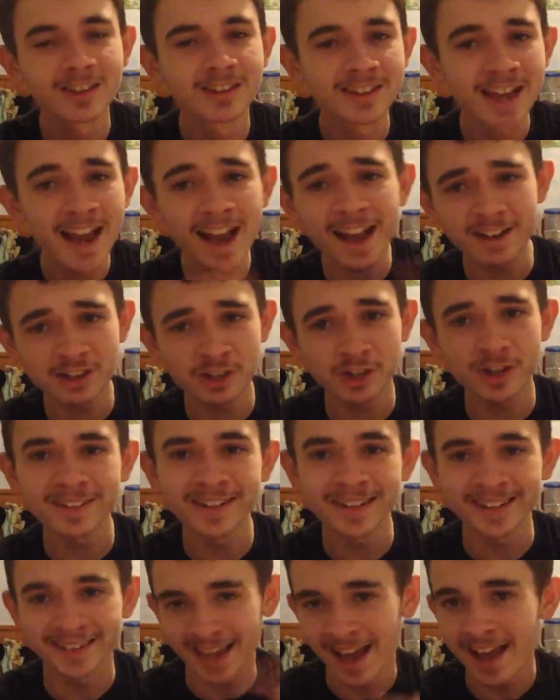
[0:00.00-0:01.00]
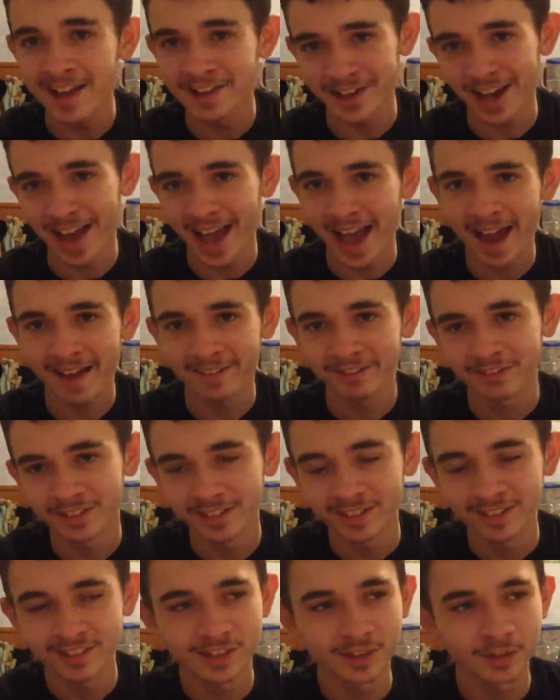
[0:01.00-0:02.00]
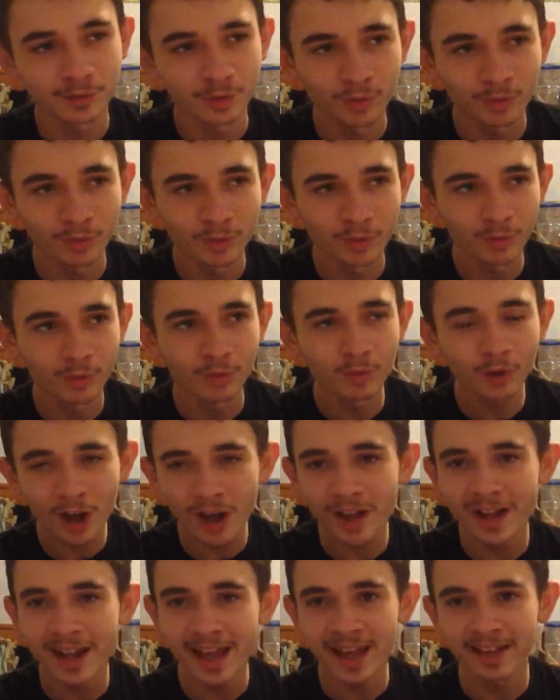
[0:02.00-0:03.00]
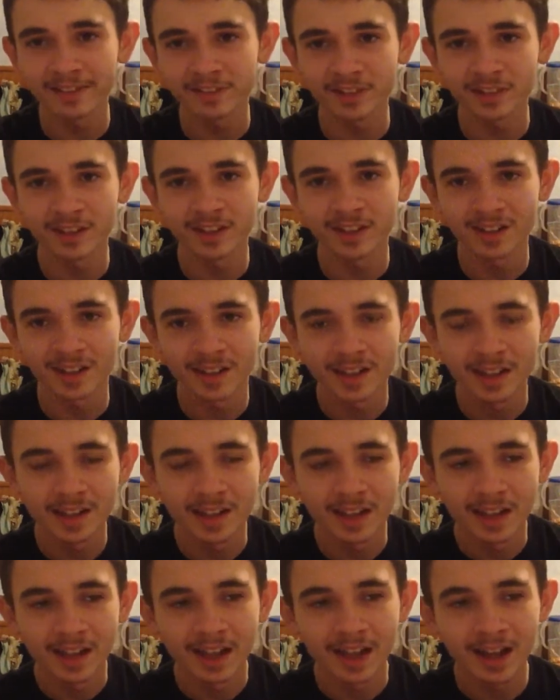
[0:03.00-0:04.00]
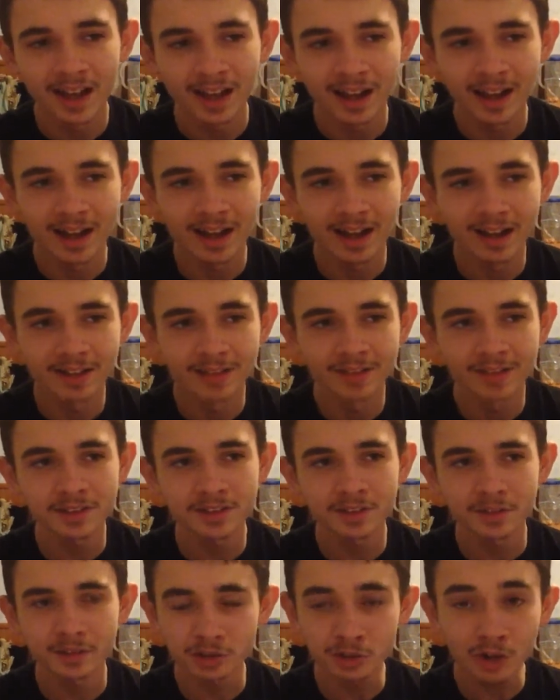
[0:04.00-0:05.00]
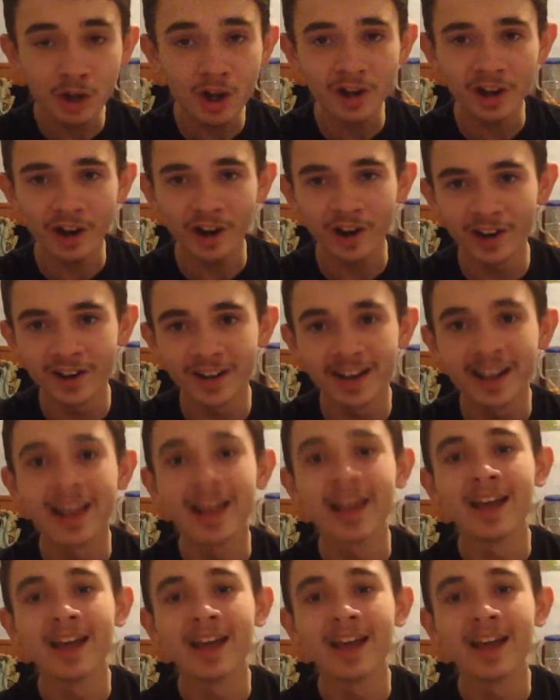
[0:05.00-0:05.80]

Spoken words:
Dash trying to run after Little Strongheart,